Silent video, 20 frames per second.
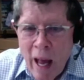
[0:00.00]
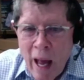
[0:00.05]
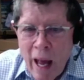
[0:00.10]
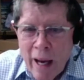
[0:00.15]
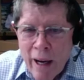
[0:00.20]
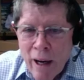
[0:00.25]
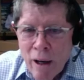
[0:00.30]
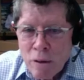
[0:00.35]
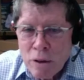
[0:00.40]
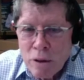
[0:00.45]

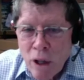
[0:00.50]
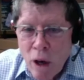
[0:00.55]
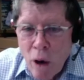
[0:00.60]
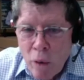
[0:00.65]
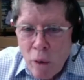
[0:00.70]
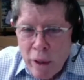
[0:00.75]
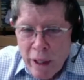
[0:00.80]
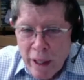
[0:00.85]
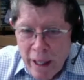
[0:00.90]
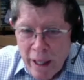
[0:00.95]
it goes
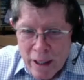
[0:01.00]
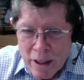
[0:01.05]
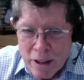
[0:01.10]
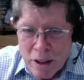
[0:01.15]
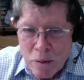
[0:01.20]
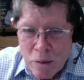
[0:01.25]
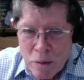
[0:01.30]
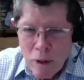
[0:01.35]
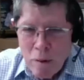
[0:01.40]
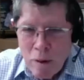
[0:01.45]
totally against
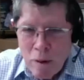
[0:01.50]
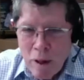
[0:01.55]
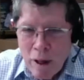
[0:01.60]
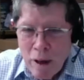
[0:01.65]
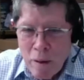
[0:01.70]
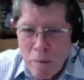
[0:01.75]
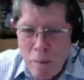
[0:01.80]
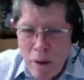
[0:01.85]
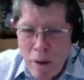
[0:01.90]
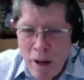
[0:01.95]
what
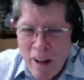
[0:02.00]
uh,